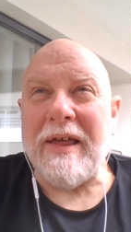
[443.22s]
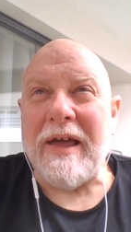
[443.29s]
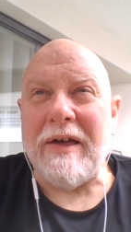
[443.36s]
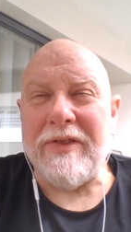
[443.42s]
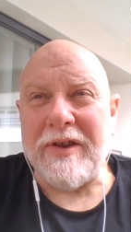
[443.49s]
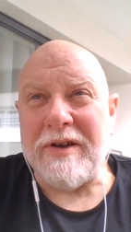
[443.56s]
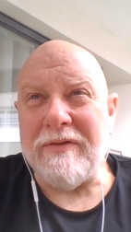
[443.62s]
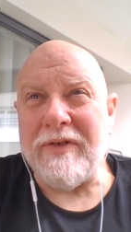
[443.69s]

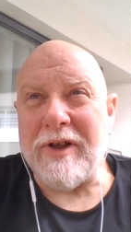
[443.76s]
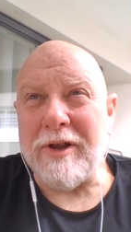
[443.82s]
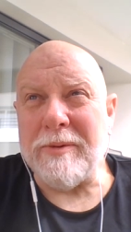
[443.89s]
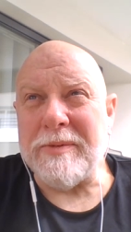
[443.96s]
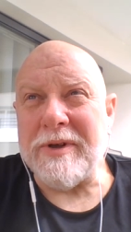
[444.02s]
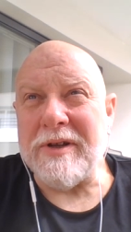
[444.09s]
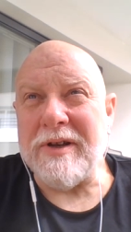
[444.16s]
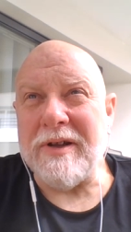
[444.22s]
they
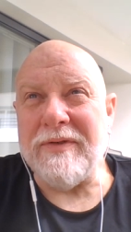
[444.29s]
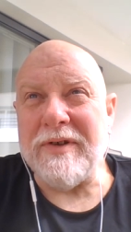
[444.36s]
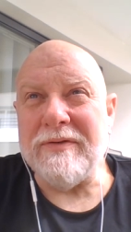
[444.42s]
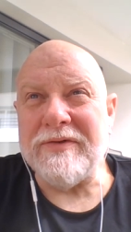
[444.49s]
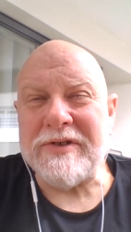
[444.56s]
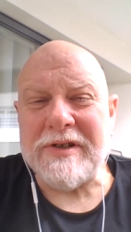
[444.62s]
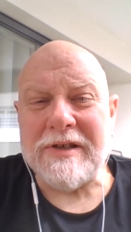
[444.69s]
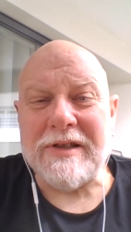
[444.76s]
developed it. If you've
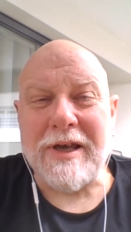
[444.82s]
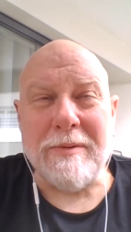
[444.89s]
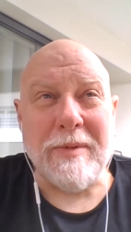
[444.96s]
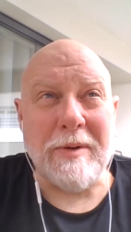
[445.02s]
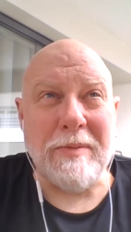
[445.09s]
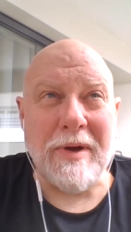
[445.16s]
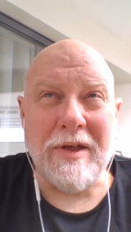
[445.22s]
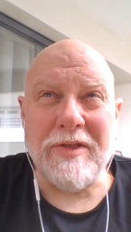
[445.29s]
seen that
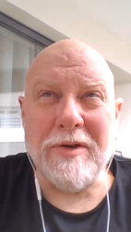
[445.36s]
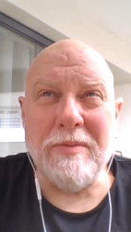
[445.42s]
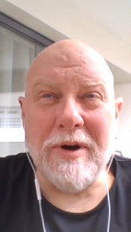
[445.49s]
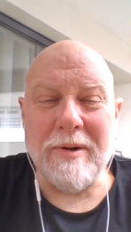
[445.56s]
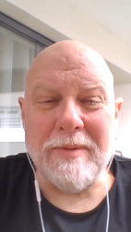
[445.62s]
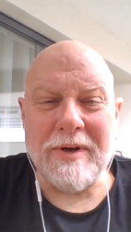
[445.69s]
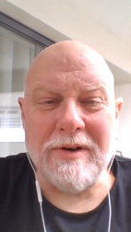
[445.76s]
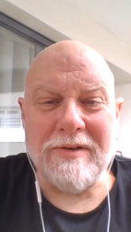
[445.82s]
Macbeth, you
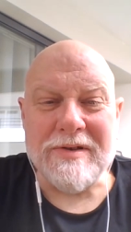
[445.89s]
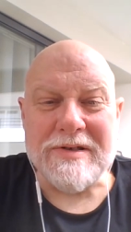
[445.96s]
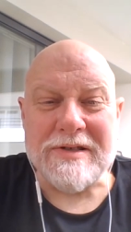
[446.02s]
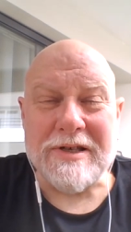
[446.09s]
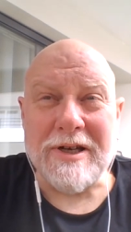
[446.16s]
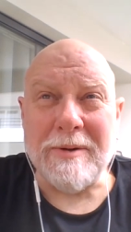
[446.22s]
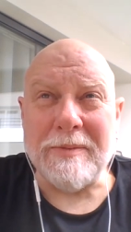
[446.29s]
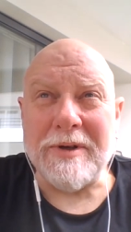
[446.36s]
probably know the
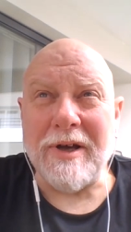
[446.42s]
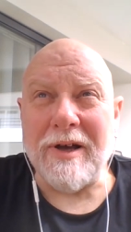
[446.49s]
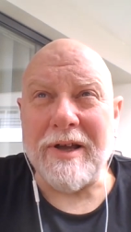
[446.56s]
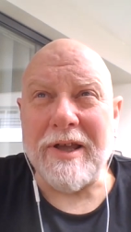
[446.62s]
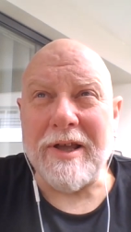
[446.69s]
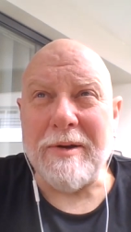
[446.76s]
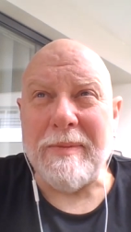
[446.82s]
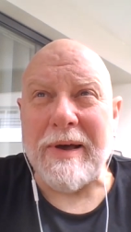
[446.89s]
scene I'm
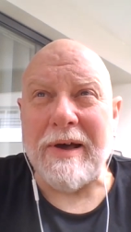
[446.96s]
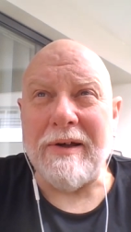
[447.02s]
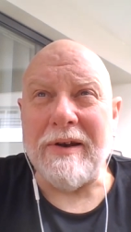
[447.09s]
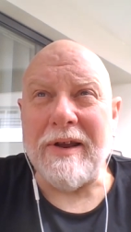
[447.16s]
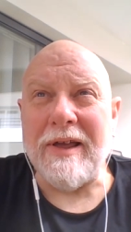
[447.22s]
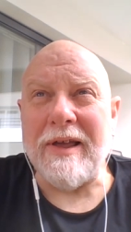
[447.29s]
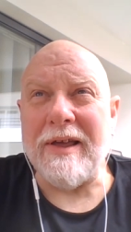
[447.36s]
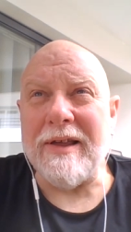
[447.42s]
talking about.
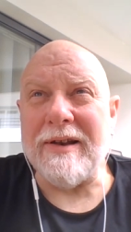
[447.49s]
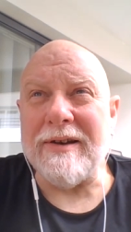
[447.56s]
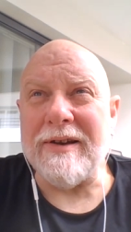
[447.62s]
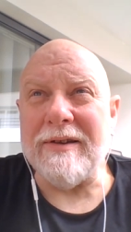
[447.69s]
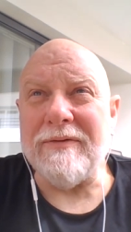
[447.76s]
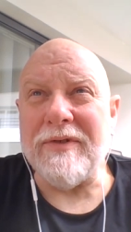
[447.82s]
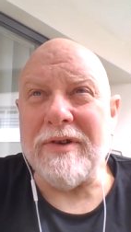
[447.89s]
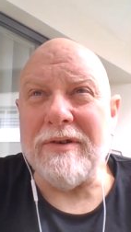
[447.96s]
And
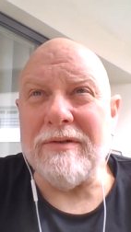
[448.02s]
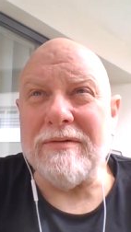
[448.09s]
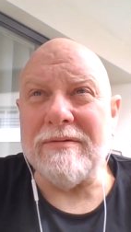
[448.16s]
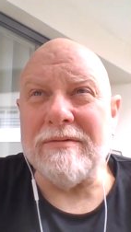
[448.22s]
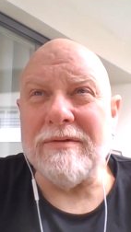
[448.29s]
if you